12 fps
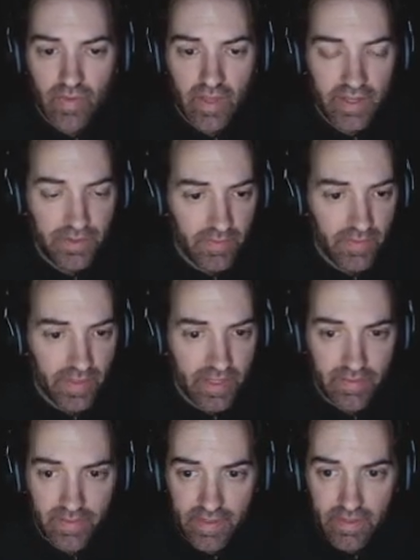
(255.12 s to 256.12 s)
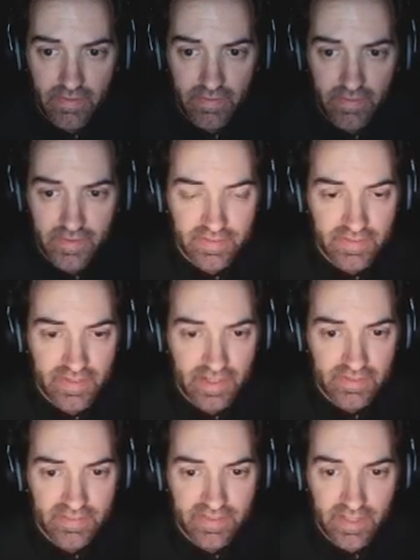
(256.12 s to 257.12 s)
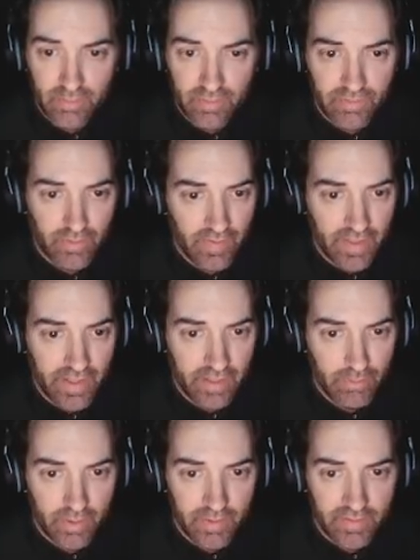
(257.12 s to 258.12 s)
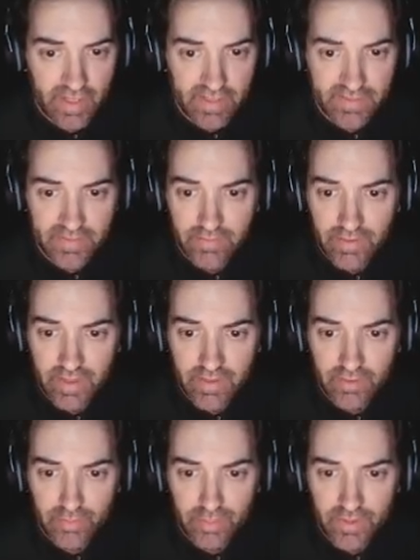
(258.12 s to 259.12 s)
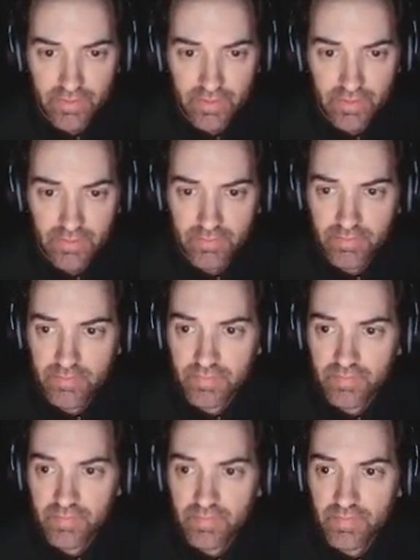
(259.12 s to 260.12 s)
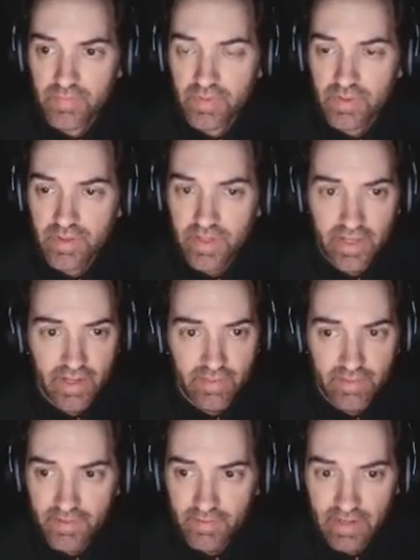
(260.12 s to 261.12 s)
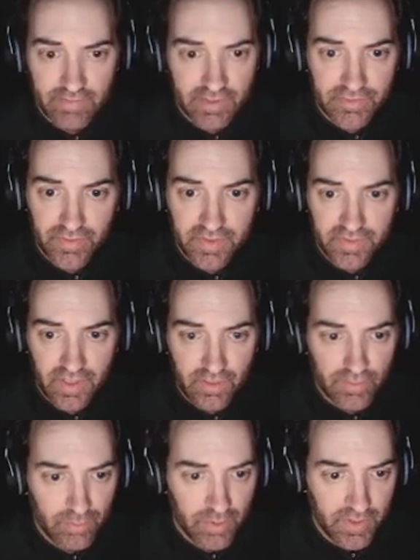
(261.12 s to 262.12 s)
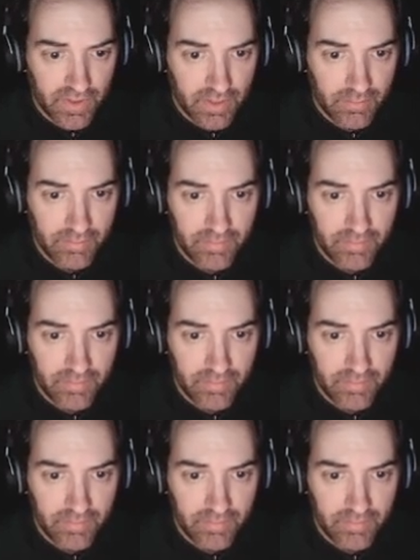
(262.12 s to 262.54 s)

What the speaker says: I do like how they include this entire scene before they put text over it. It's pretty cool. And I thought the graphics for the scene was pretty good.